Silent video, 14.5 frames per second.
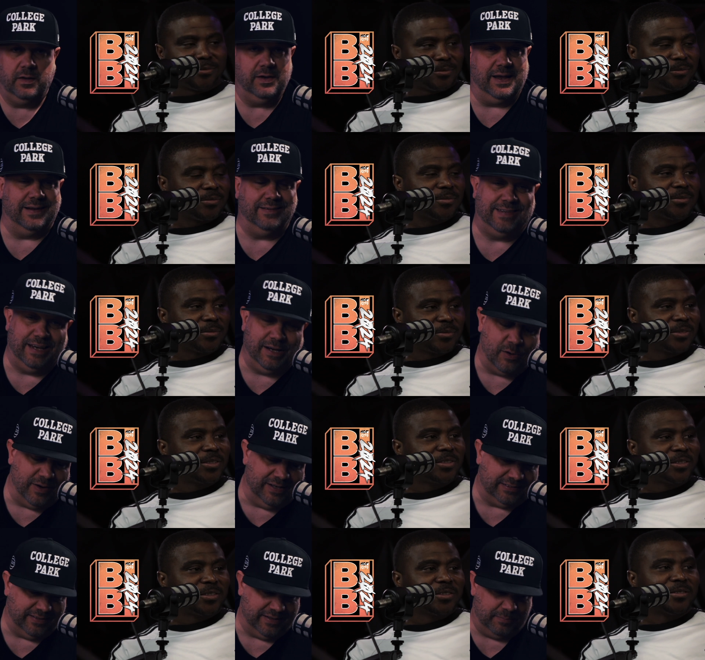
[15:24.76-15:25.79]
Speaker 1: You got Tee
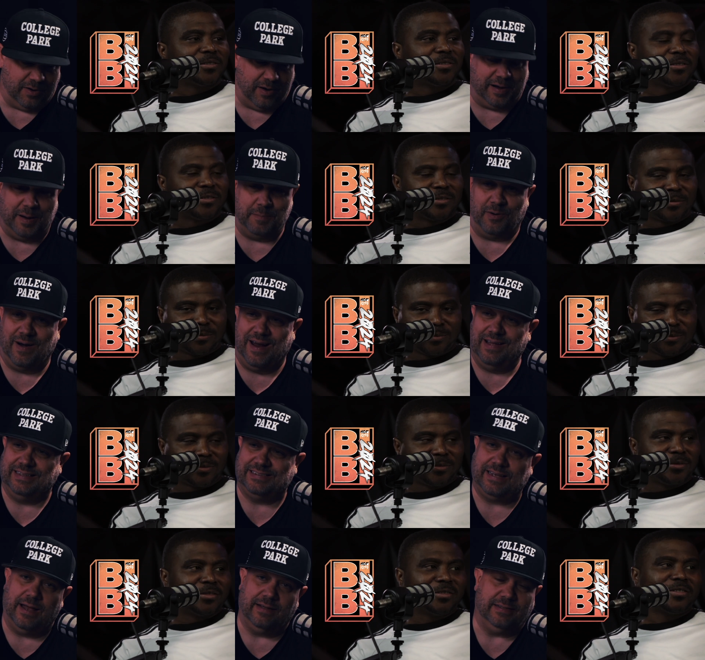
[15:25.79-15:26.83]
Grizzley brought out Mariah
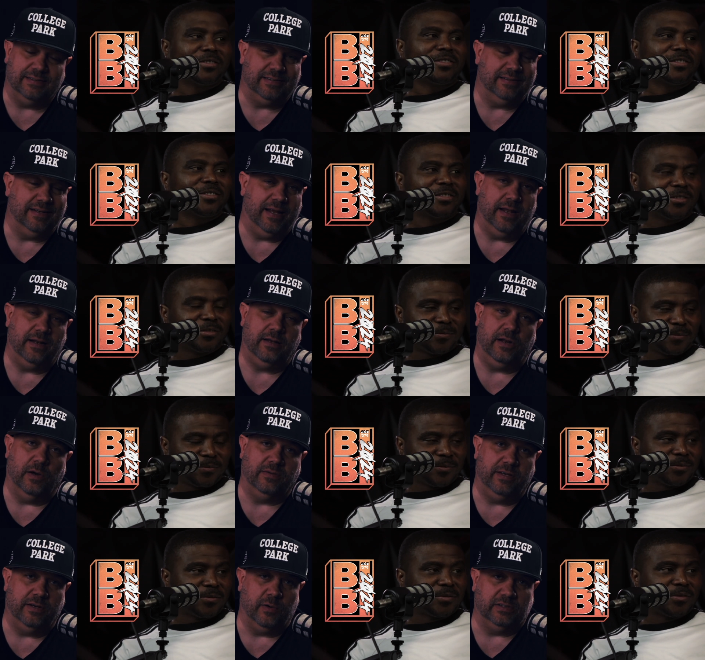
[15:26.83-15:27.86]
the Scientist, and, and you
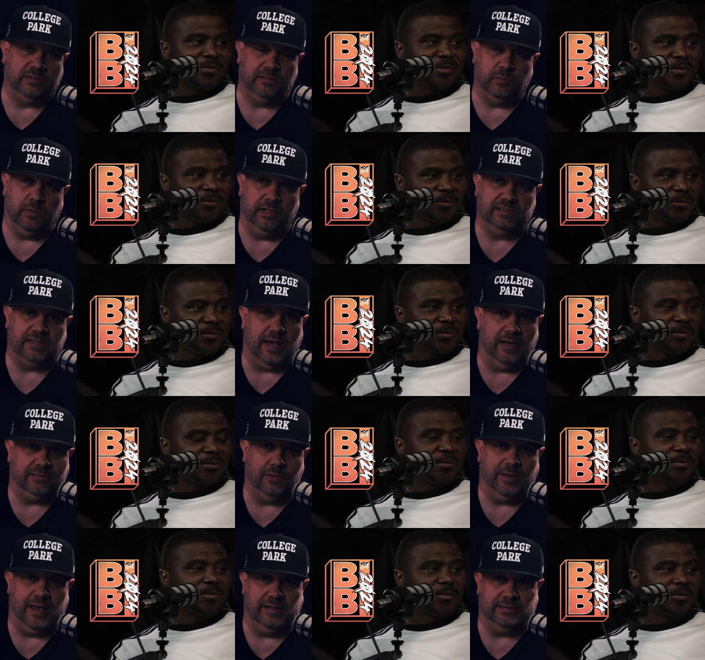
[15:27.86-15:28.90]
know Tee Grizzley is one of these guys
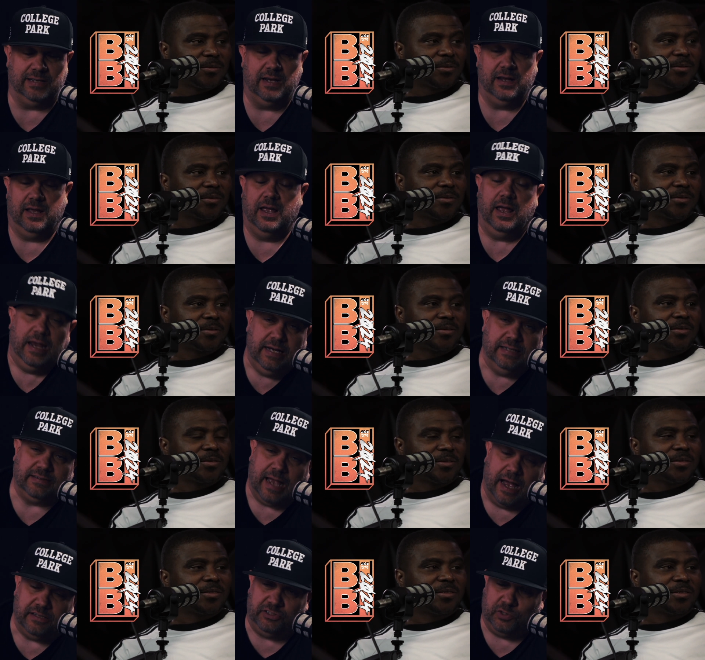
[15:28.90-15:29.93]
who has he's
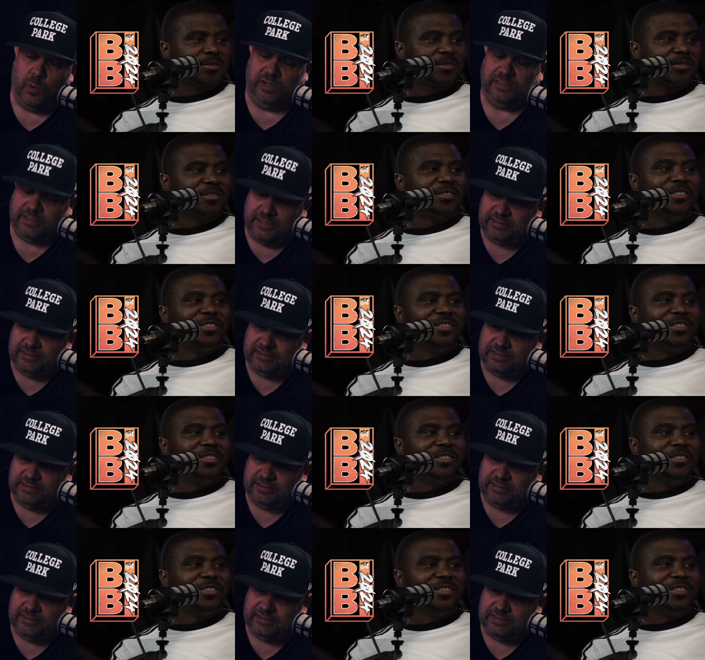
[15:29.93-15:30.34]
got joints.